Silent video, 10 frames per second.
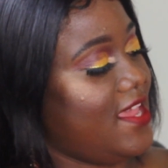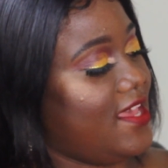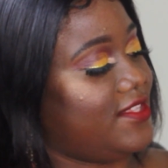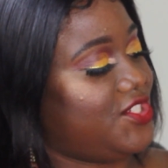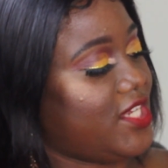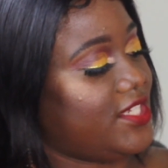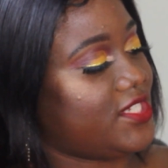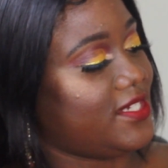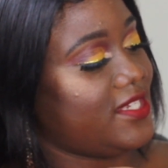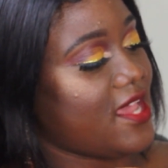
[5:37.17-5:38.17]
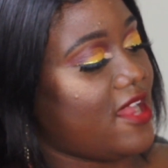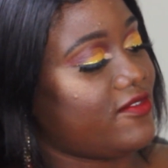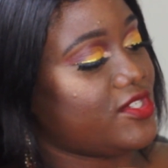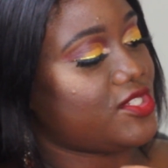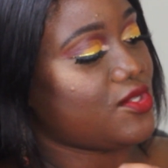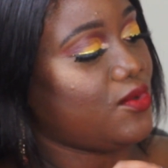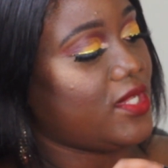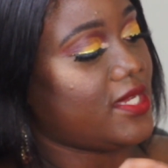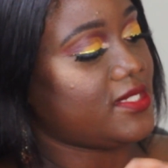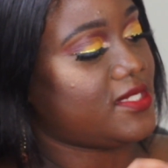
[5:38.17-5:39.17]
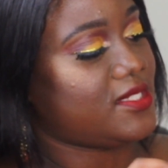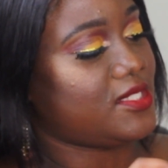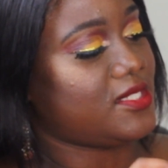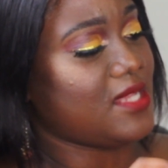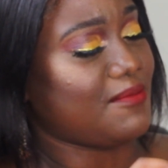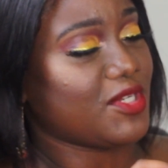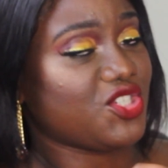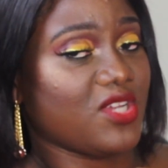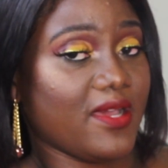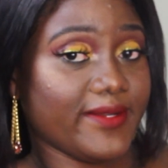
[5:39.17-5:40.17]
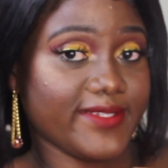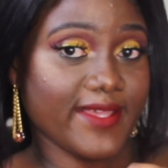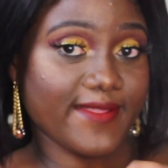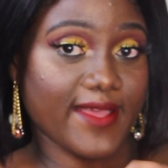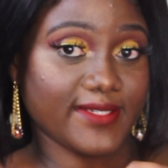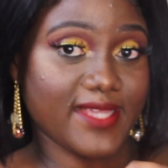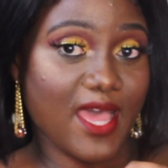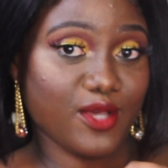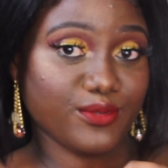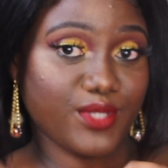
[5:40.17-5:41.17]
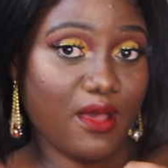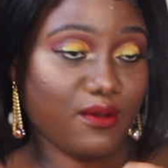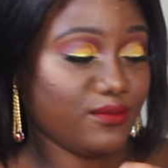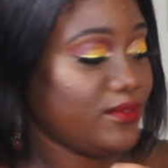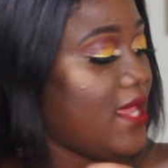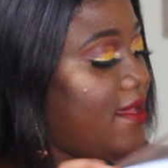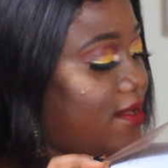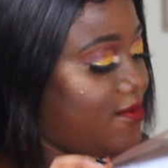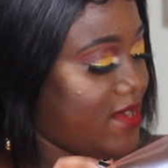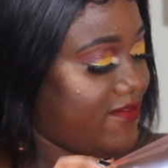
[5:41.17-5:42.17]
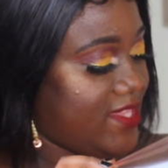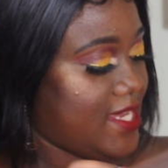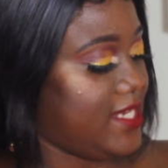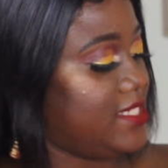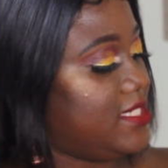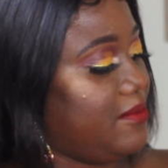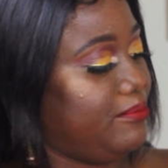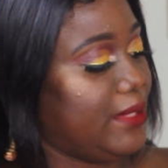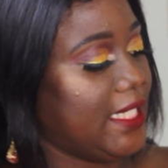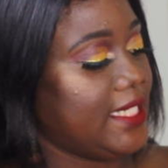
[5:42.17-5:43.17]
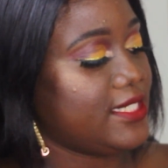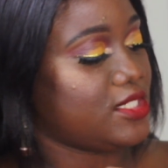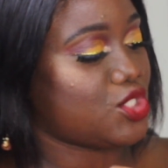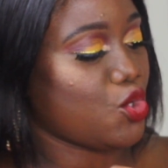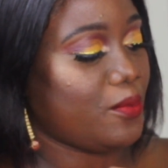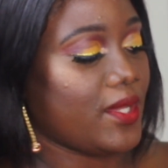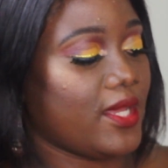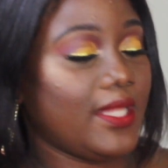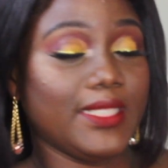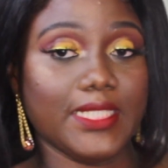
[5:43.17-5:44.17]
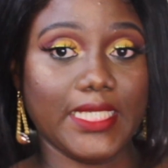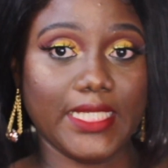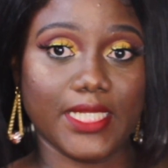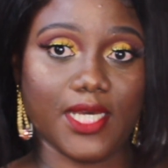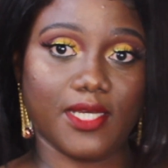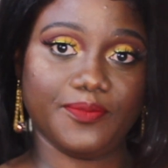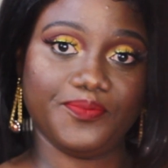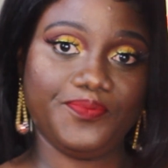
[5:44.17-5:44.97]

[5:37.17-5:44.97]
And the shades are Yara, Sola, I'm not sure how to say that, Tau, whatever that is, Zoba, Lina.